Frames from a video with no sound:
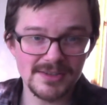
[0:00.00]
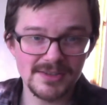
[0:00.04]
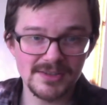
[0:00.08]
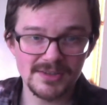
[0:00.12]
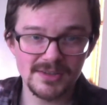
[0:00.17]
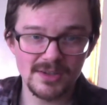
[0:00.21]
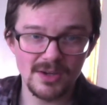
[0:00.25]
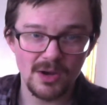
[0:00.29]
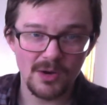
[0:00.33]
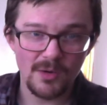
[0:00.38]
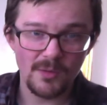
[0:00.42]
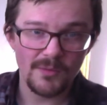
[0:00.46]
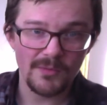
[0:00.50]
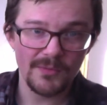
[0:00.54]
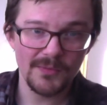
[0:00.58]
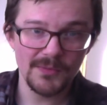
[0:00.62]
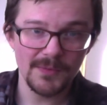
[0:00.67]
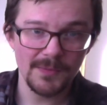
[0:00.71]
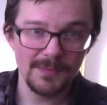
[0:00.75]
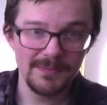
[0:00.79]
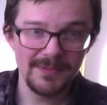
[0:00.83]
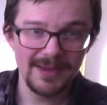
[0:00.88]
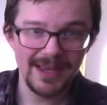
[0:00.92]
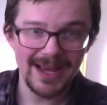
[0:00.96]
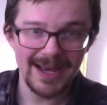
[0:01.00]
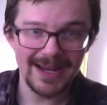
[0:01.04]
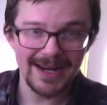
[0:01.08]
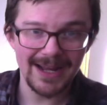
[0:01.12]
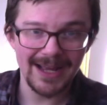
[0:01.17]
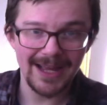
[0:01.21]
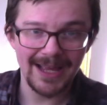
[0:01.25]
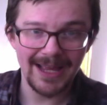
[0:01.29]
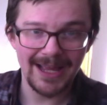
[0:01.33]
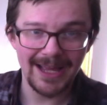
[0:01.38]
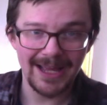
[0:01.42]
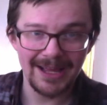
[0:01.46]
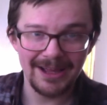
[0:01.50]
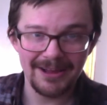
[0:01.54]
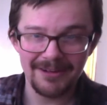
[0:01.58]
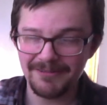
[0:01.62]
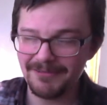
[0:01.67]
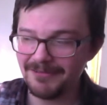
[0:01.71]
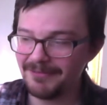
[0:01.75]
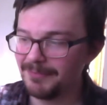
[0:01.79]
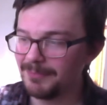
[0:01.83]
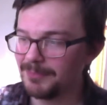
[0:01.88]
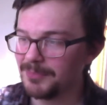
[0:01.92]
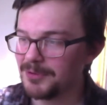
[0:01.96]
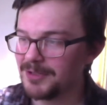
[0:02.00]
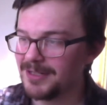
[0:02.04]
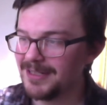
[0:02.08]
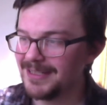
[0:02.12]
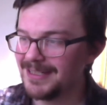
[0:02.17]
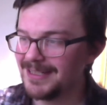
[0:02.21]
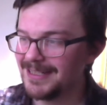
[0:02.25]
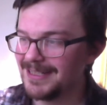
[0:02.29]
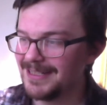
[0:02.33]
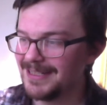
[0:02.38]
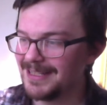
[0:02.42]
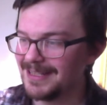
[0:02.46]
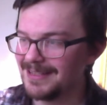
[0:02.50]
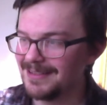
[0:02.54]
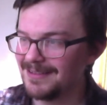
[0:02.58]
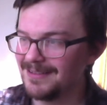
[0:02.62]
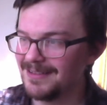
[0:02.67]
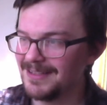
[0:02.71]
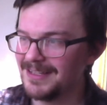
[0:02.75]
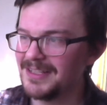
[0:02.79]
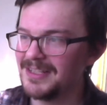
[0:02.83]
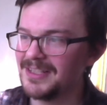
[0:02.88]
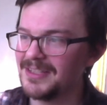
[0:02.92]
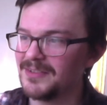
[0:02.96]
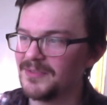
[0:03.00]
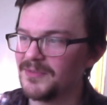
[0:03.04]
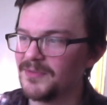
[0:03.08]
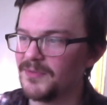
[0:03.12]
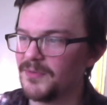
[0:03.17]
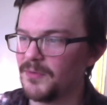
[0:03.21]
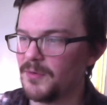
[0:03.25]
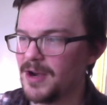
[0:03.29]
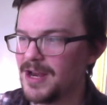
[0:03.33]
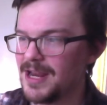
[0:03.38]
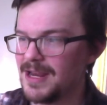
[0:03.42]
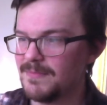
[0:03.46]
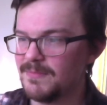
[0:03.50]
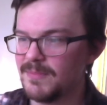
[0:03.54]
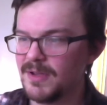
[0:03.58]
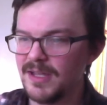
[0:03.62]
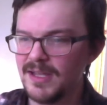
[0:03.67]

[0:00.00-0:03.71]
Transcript: So from that, I have printed this frame.